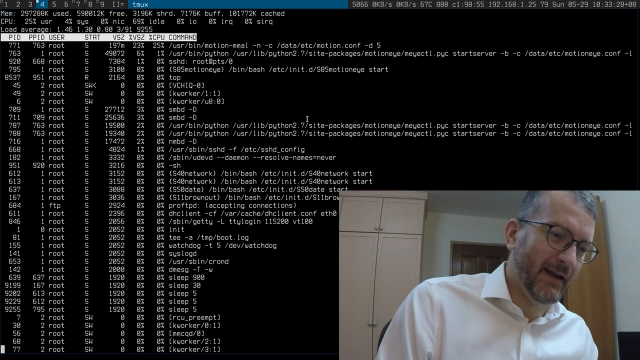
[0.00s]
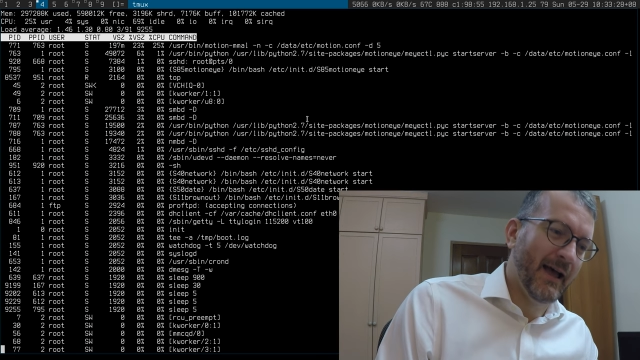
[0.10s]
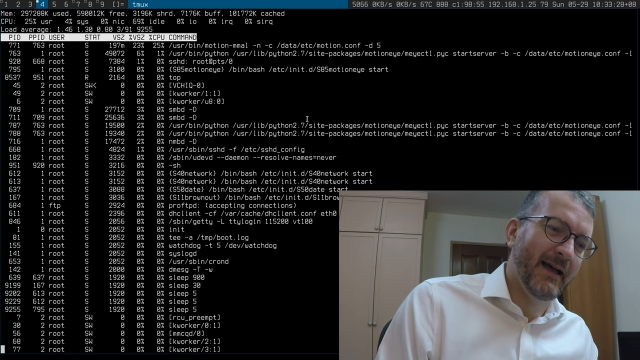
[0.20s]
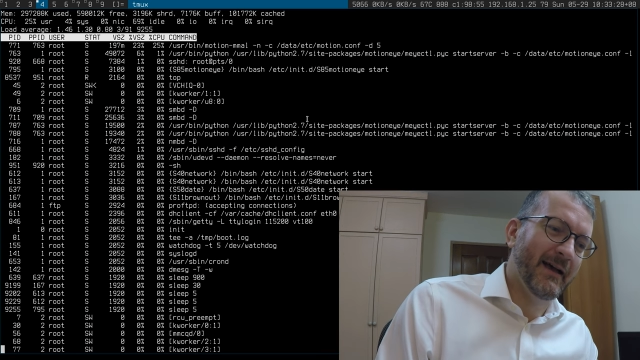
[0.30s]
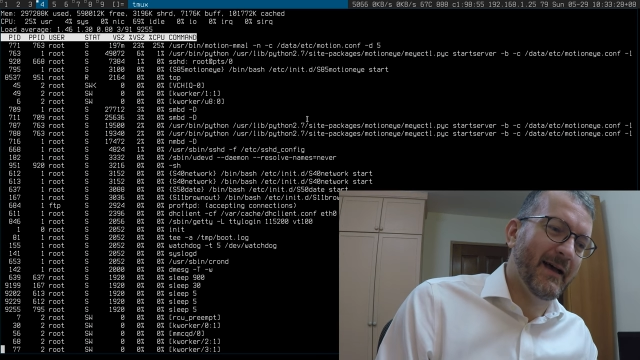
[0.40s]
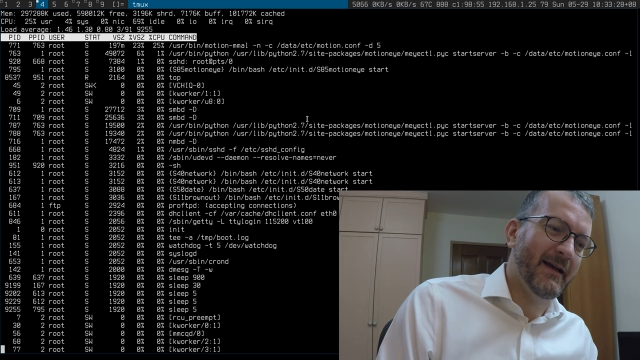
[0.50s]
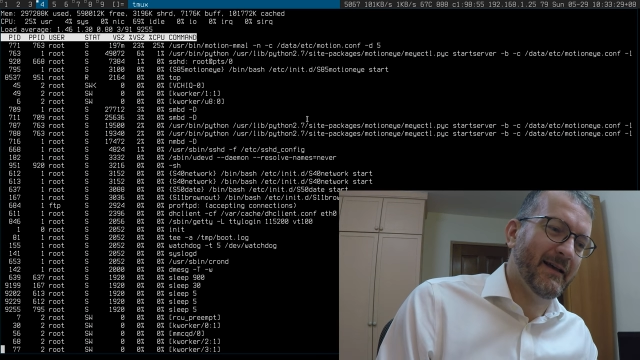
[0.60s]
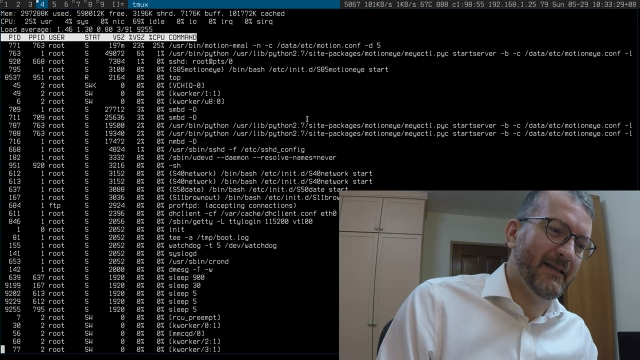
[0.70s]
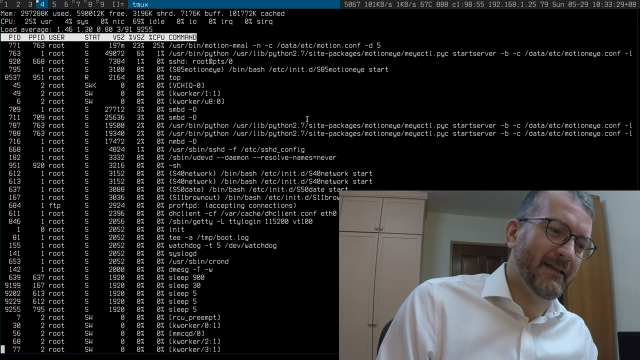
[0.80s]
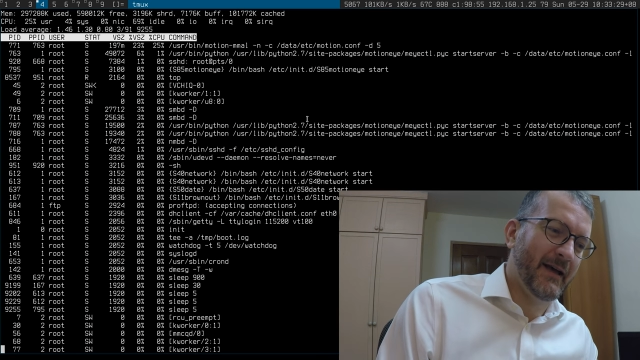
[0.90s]
Yeah.
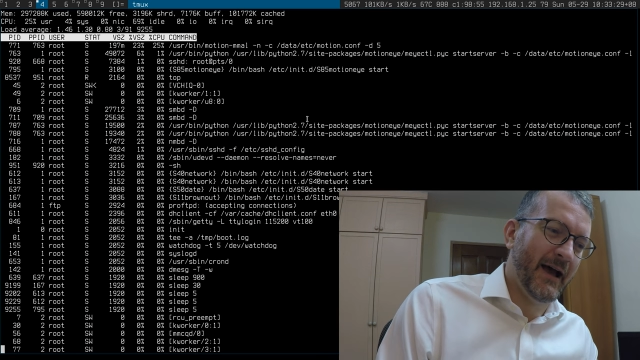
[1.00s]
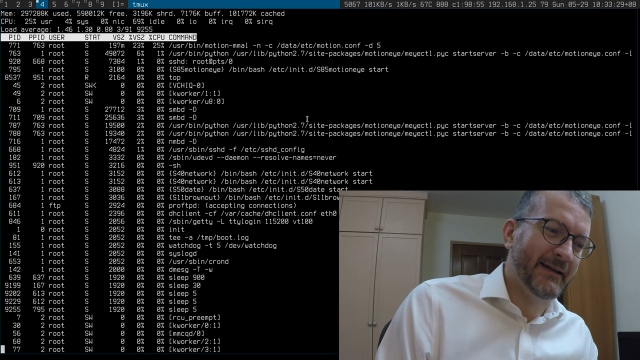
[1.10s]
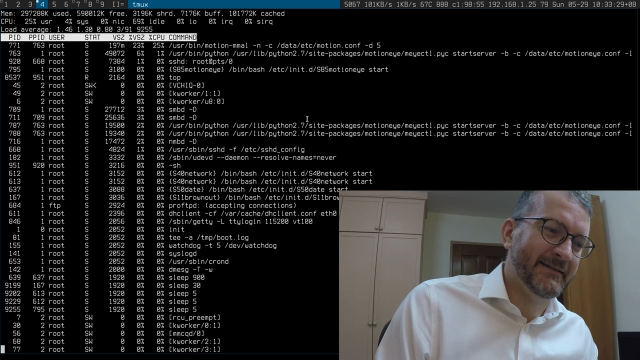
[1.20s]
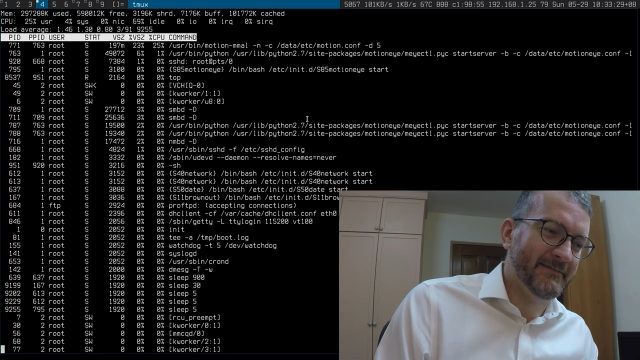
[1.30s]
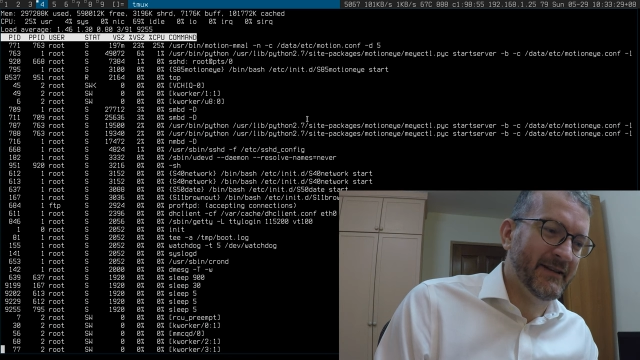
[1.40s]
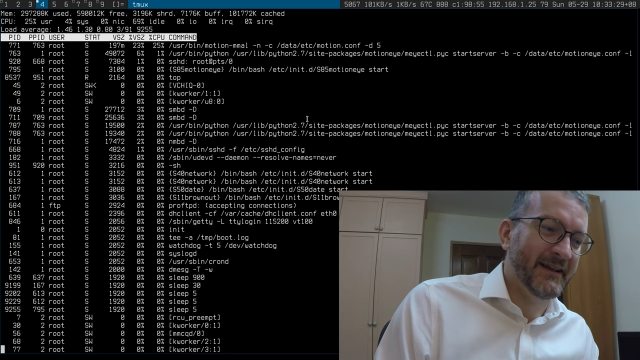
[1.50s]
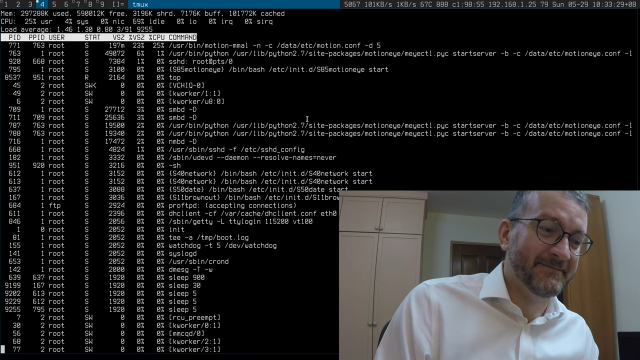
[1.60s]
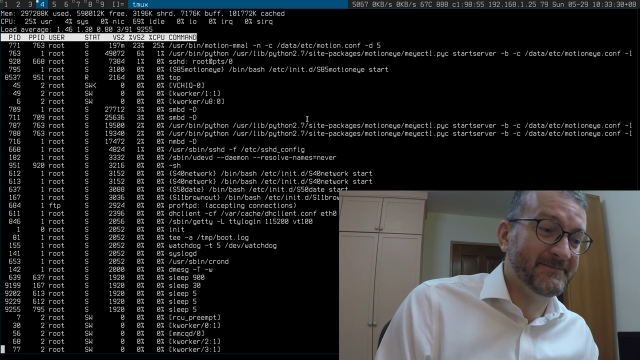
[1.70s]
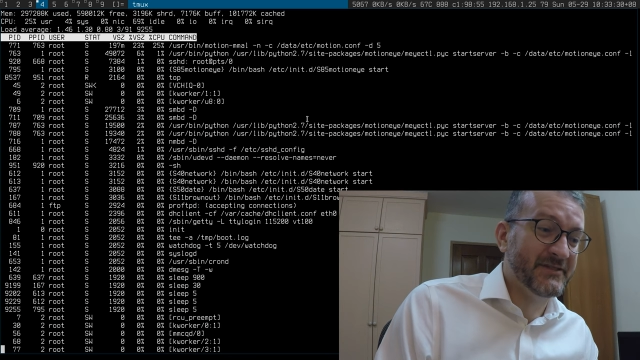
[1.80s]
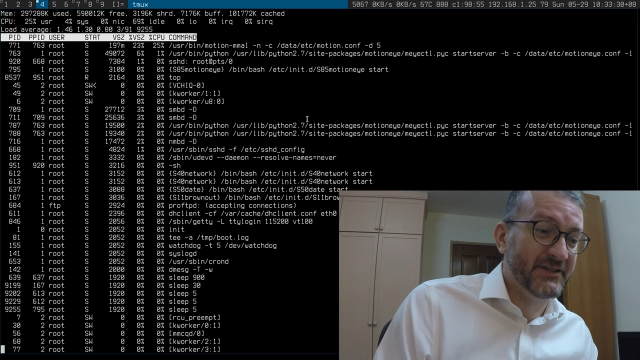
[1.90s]

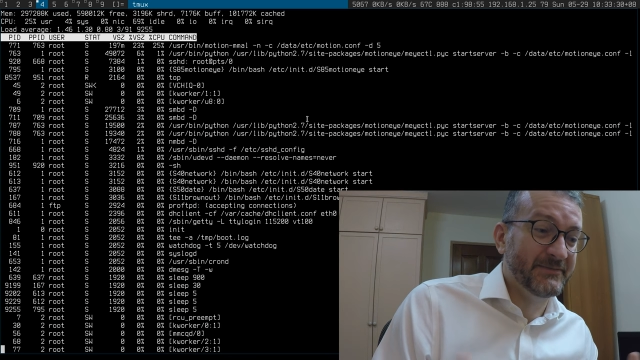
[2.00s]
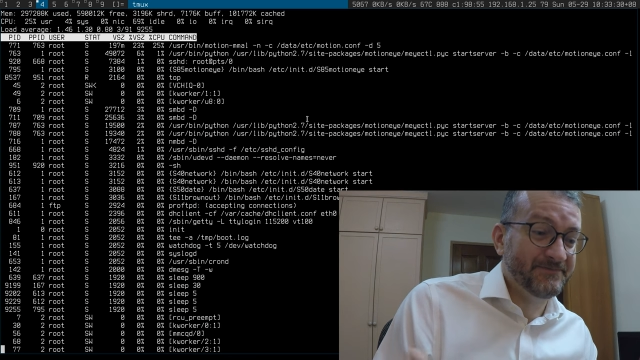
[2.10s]
So